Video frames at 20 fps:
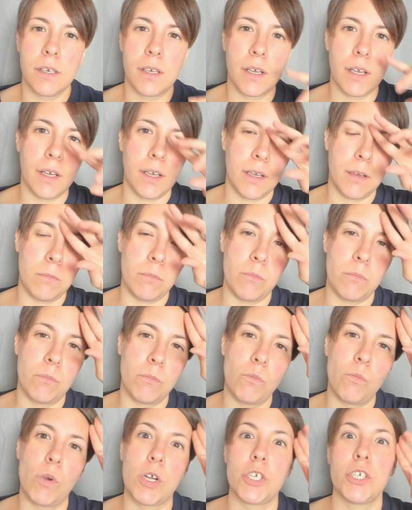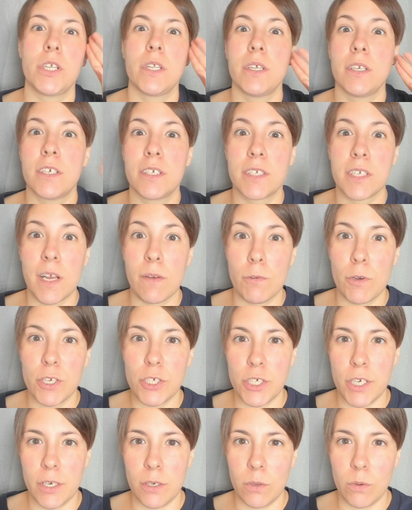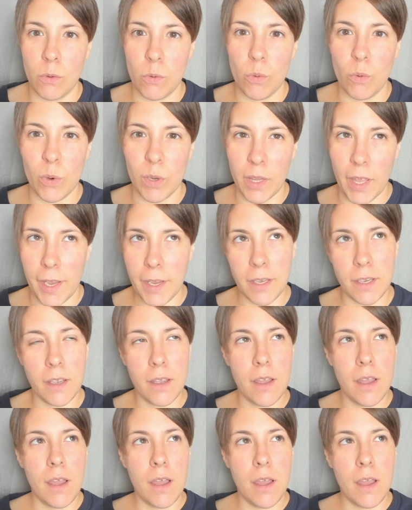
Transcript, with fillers: um, watching the Discovery Channel or like